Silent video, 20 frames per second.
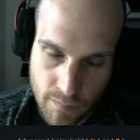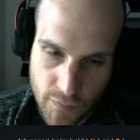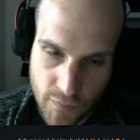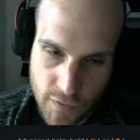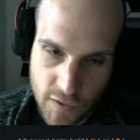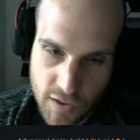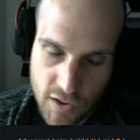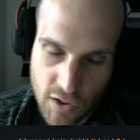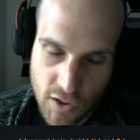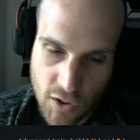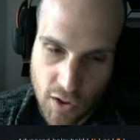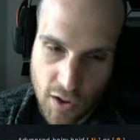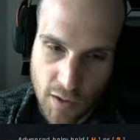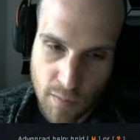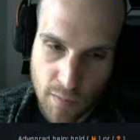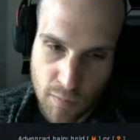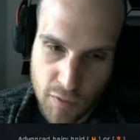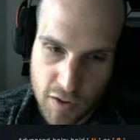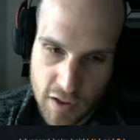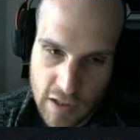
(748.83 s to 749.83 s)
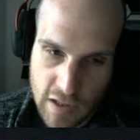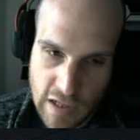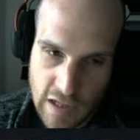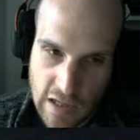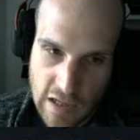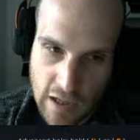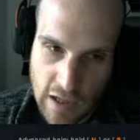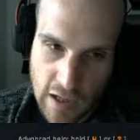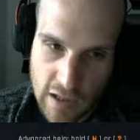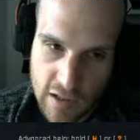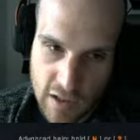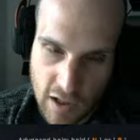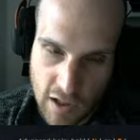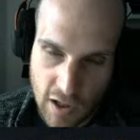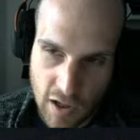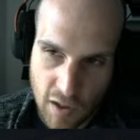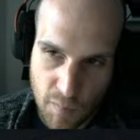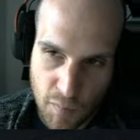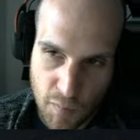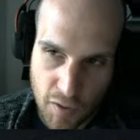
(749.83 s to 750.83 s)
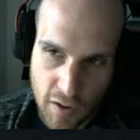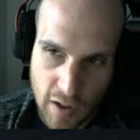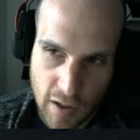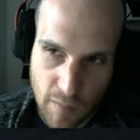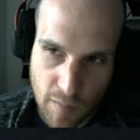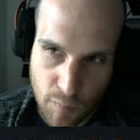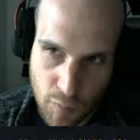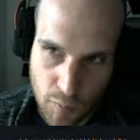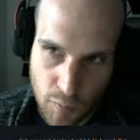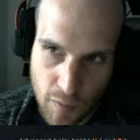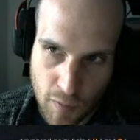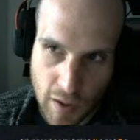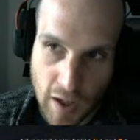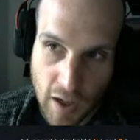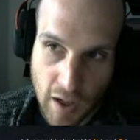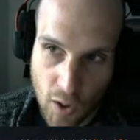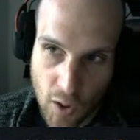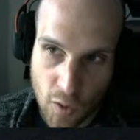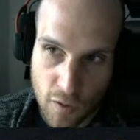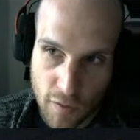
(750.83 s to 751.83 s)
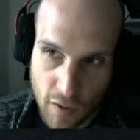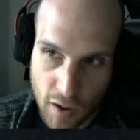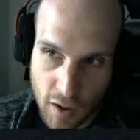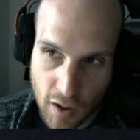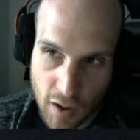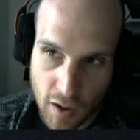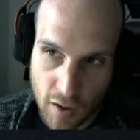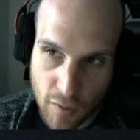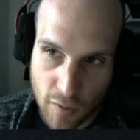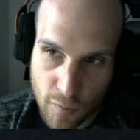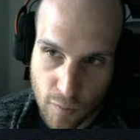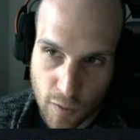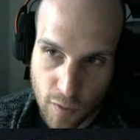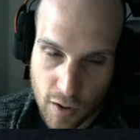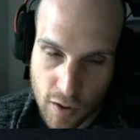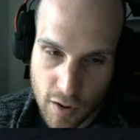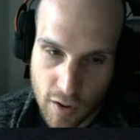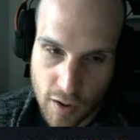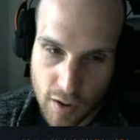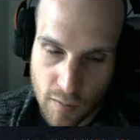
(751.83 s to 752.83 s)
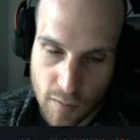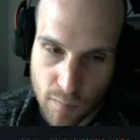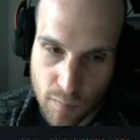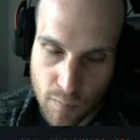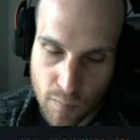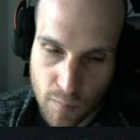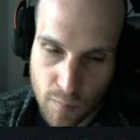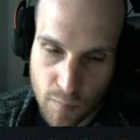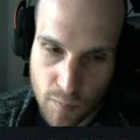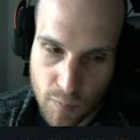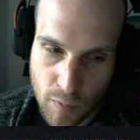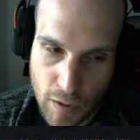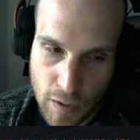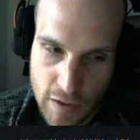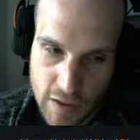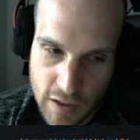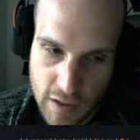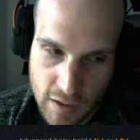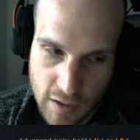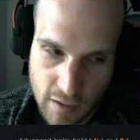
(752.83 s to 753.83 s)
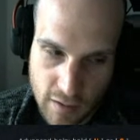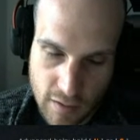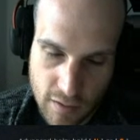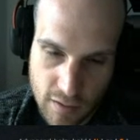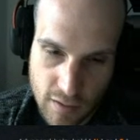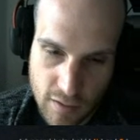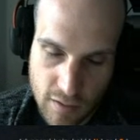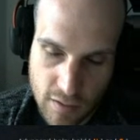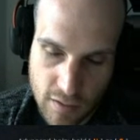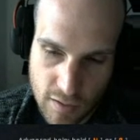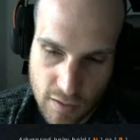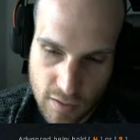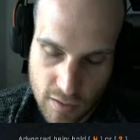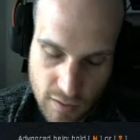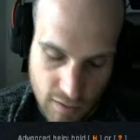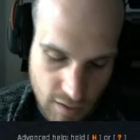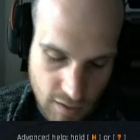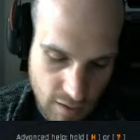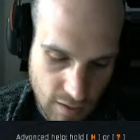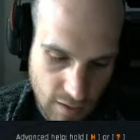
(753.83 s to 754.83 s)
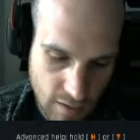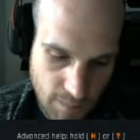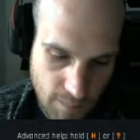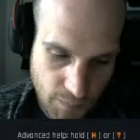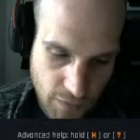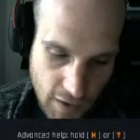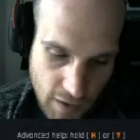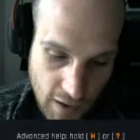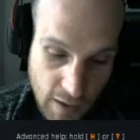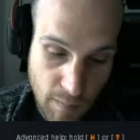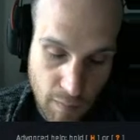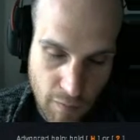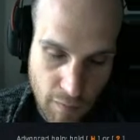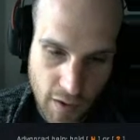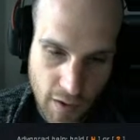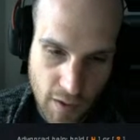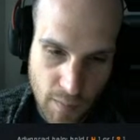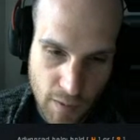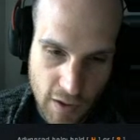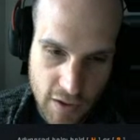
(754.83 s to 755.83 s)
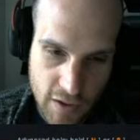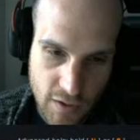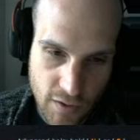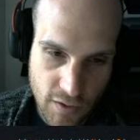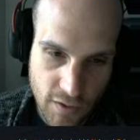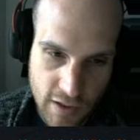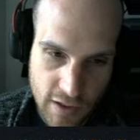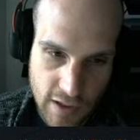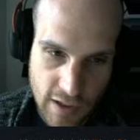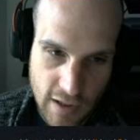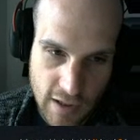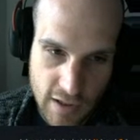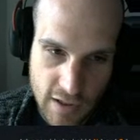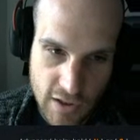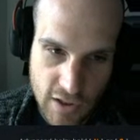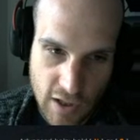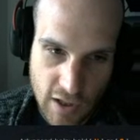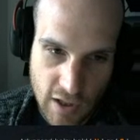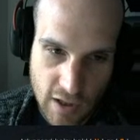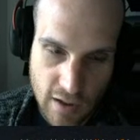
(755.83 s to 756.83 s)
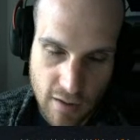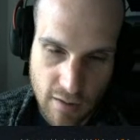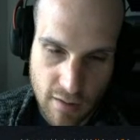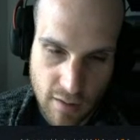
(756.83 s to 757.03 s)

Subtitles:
So you've got a T and R, but then let go of R rather than pressing. Keep your finger pressed on T to check.